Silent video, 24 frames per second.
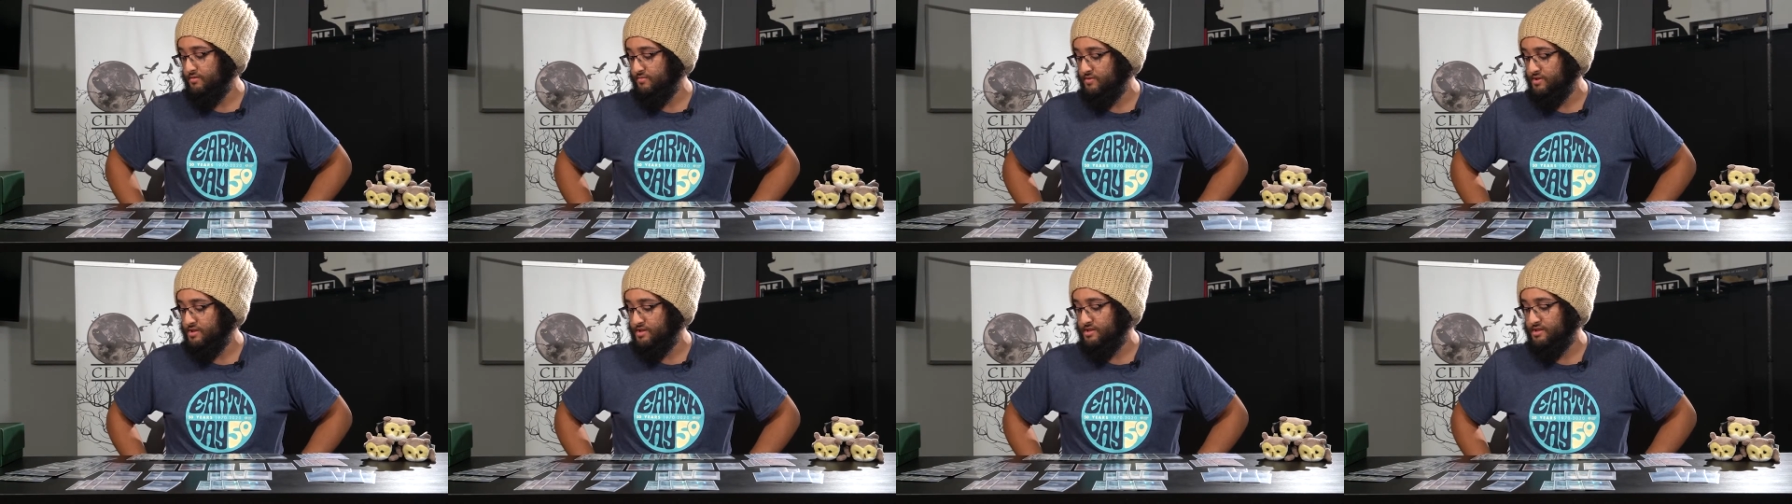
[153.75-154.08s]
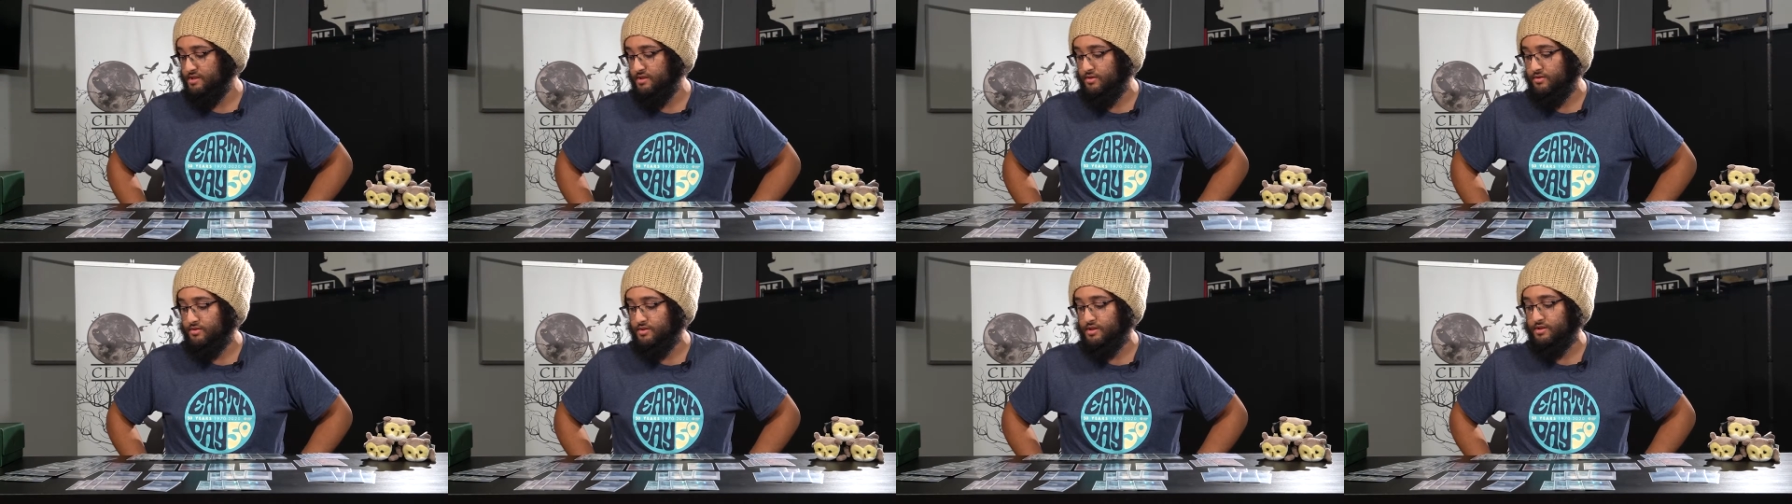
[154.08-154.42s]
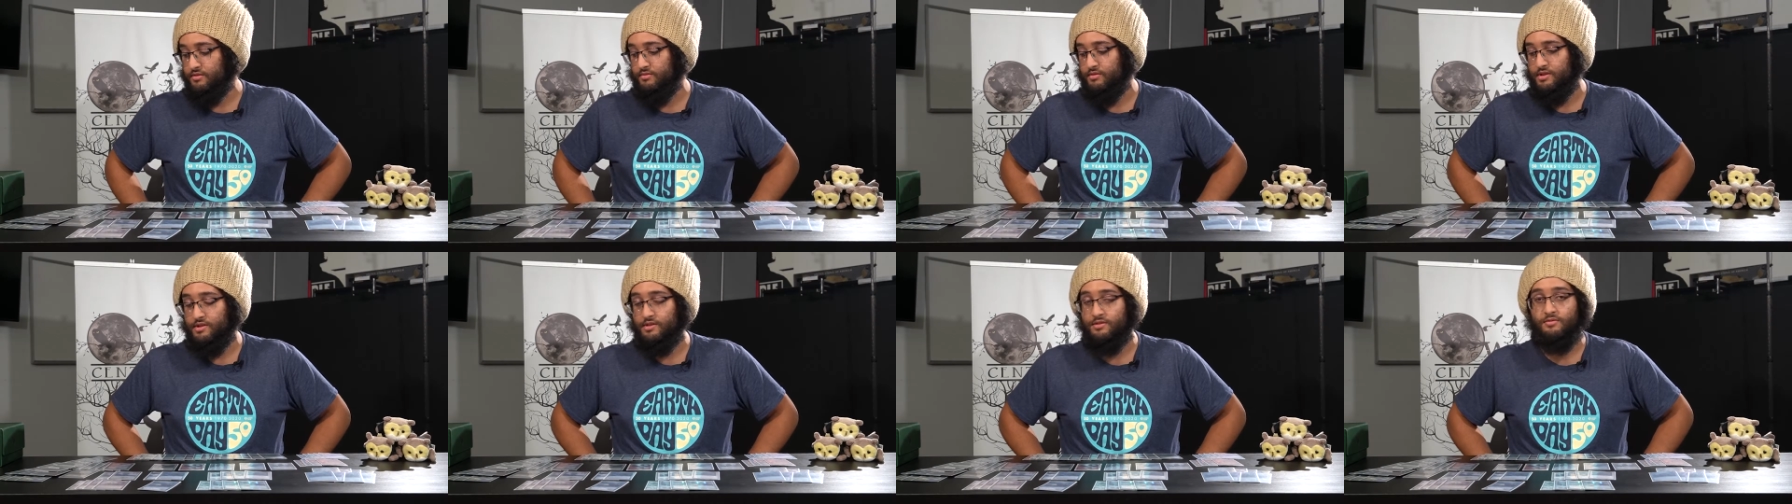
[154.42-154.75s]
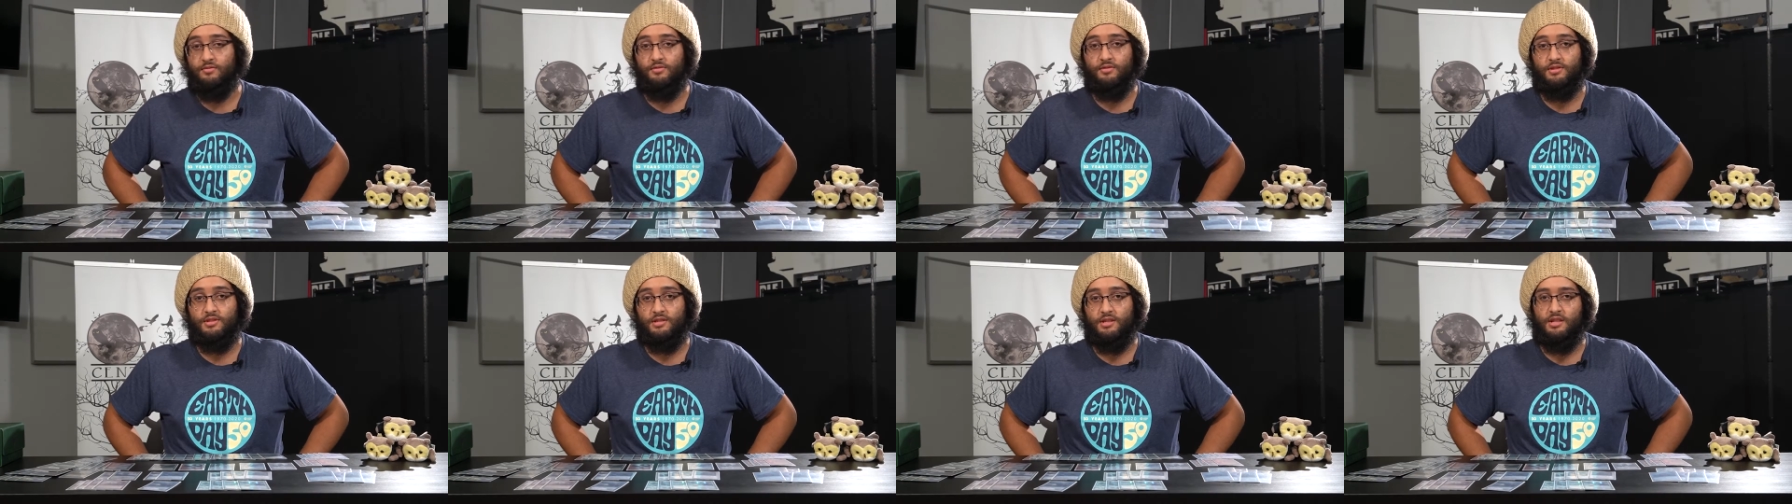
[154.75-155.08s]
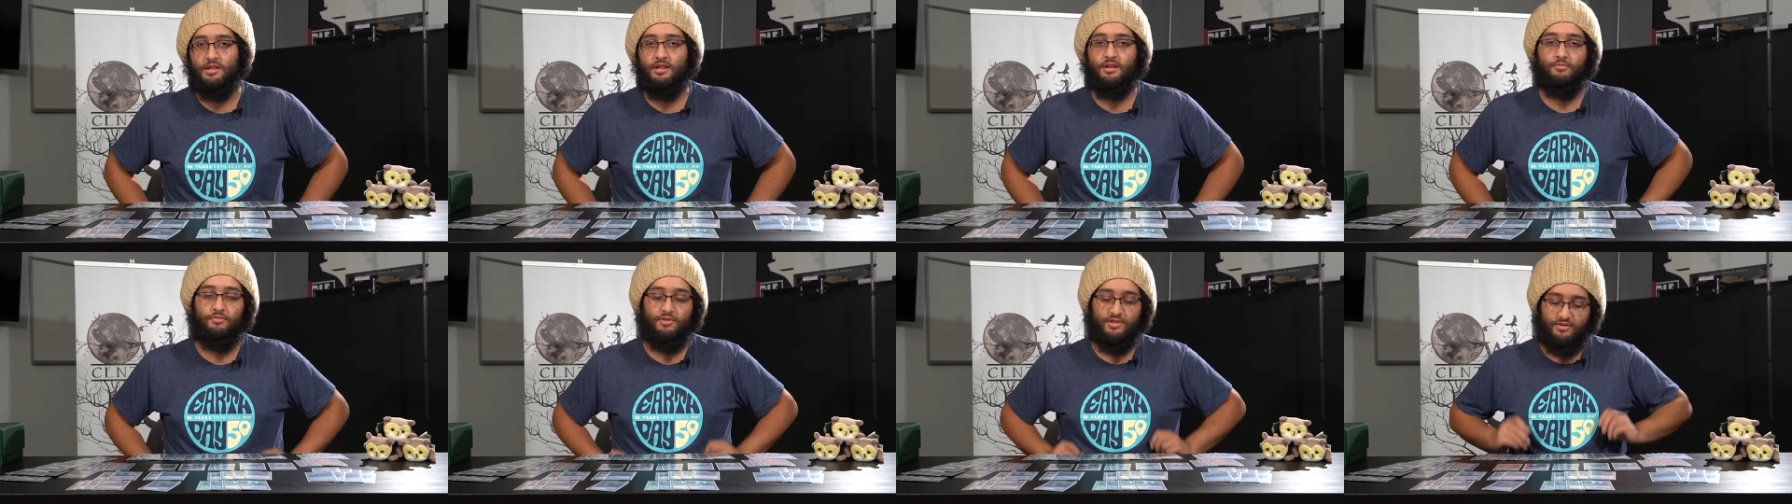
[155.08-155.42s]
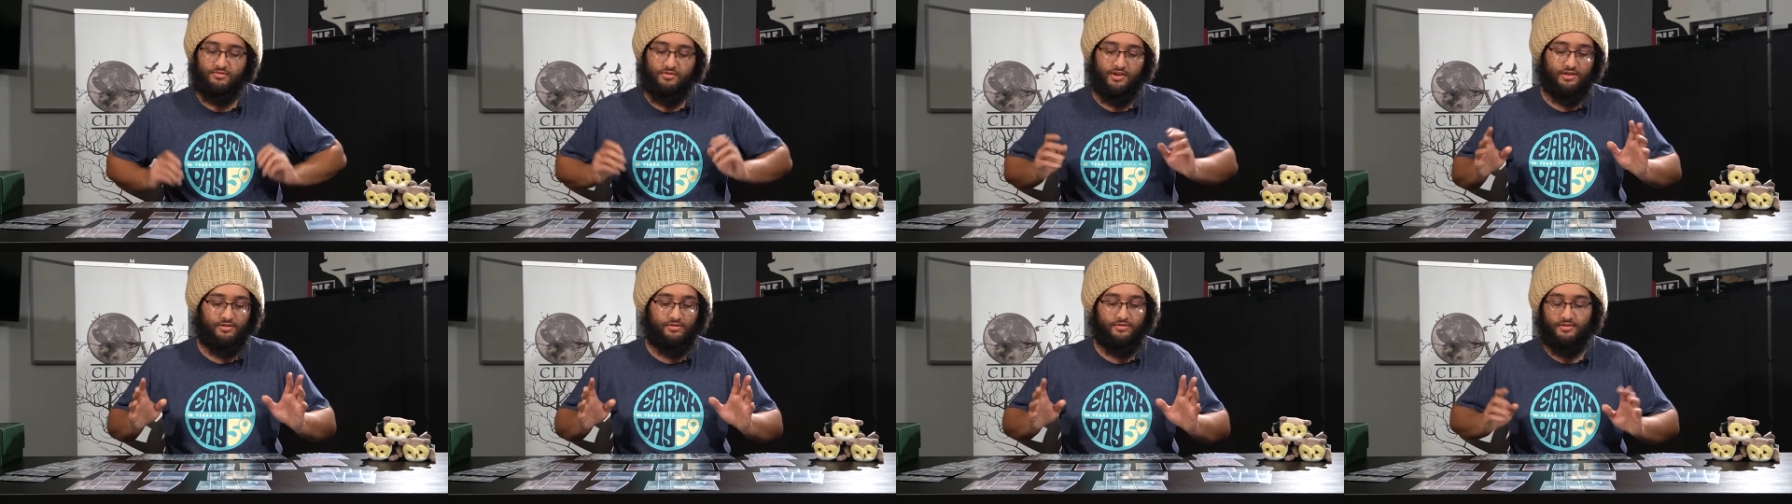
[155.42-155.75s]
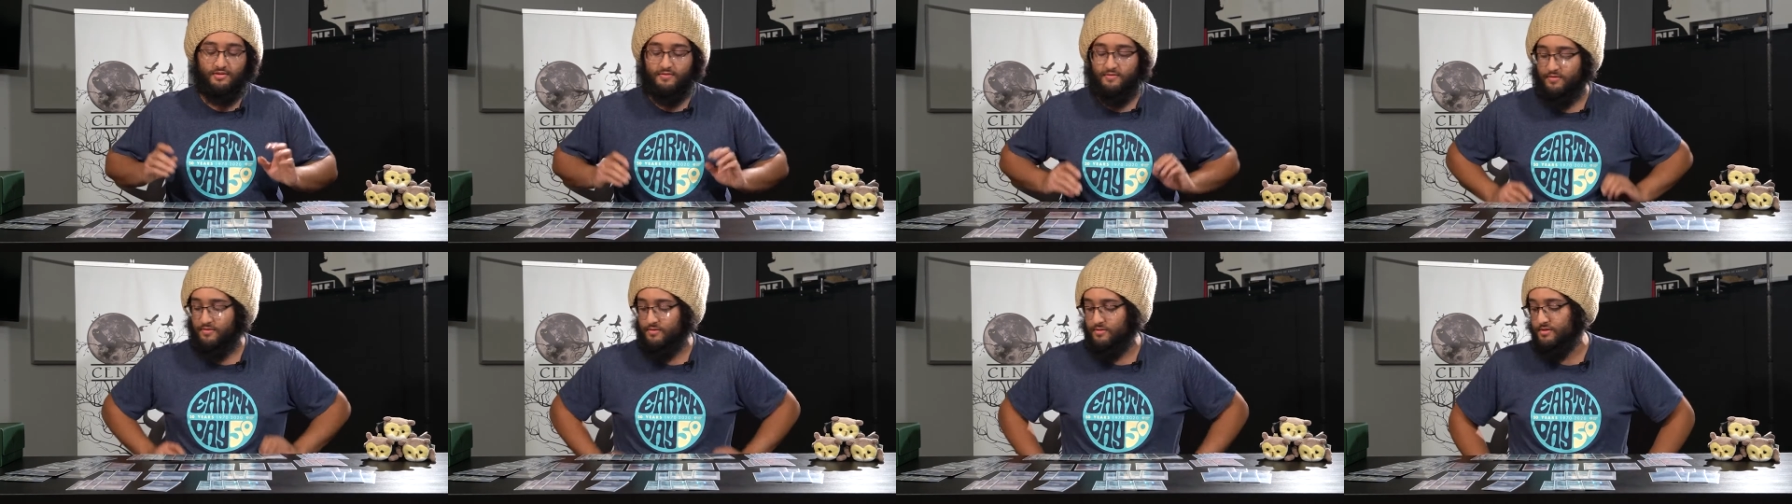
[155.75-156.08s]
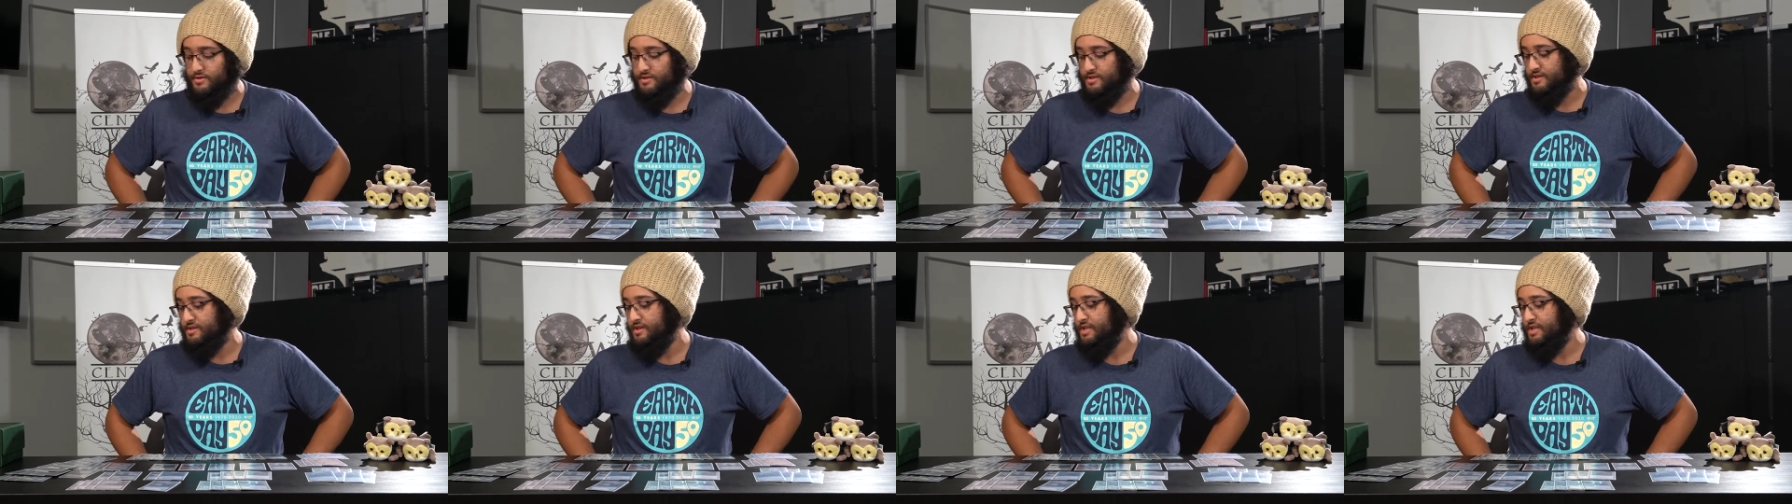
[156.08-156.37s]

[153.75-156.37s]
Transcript: which is the only green source, along with treasures of course,